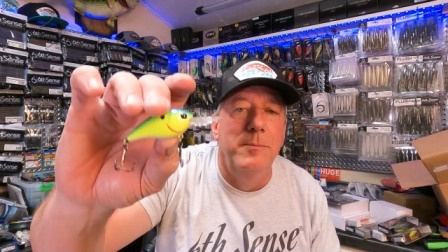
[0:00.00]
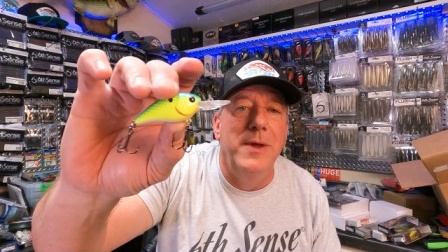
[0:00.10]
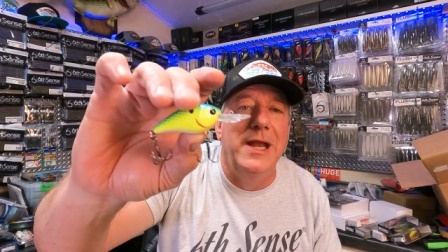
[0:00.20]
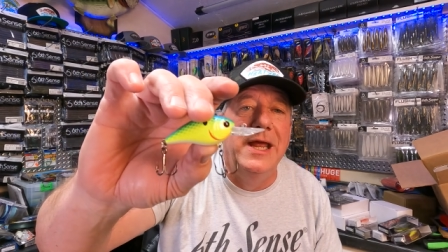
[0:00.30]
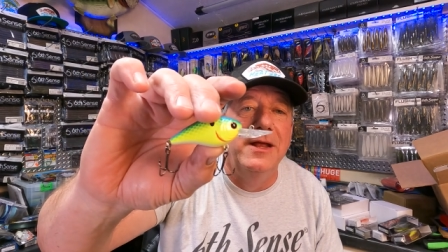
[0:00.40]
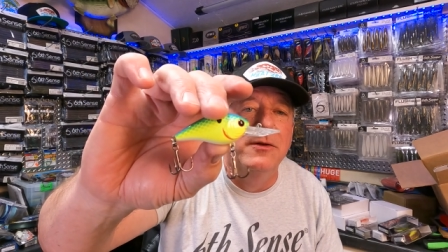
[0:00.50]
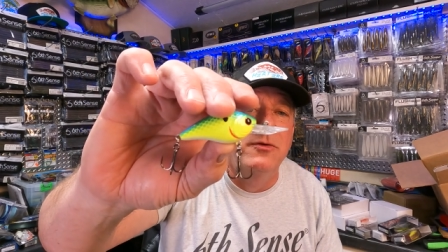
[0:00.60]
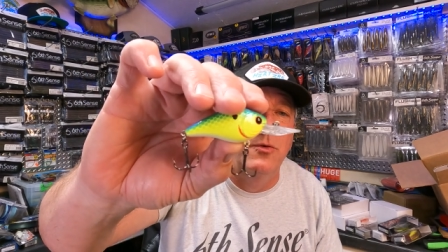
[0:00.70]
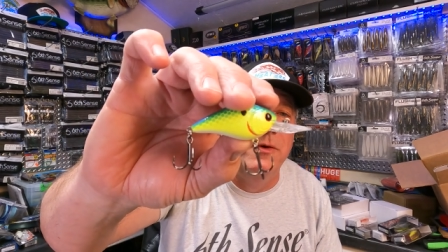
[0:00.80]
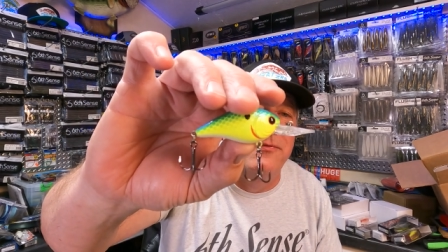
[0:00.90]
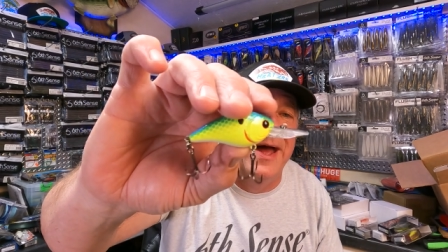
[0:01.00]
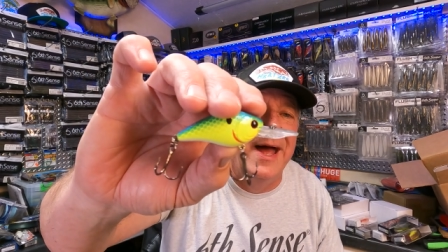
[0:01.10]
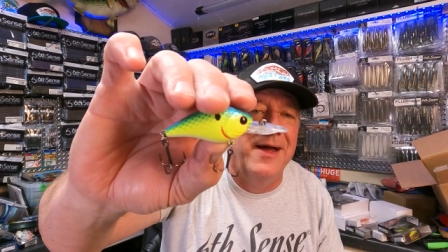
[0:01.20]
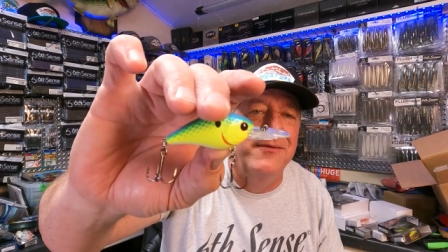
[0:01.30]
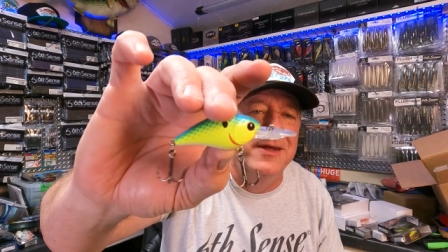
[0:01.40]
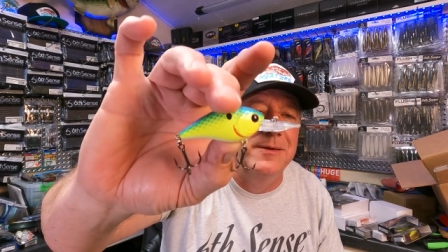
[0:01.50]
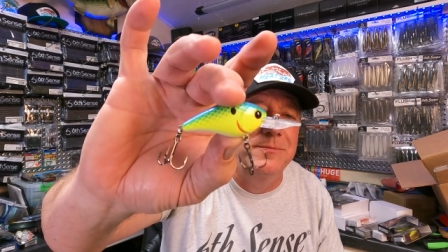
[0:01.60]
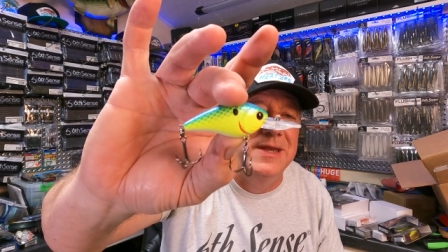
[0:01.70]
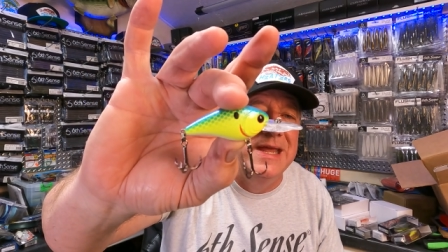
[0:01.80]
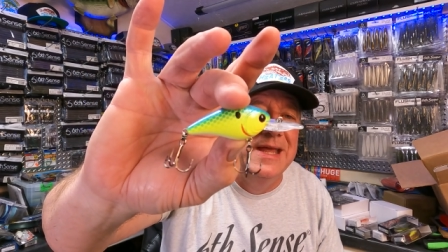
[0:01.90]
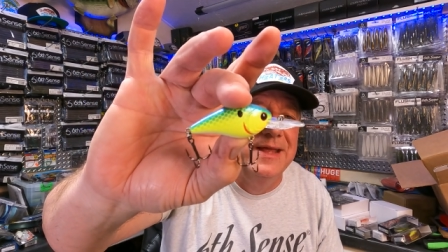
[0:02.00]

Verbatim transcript: Mini 25 MD.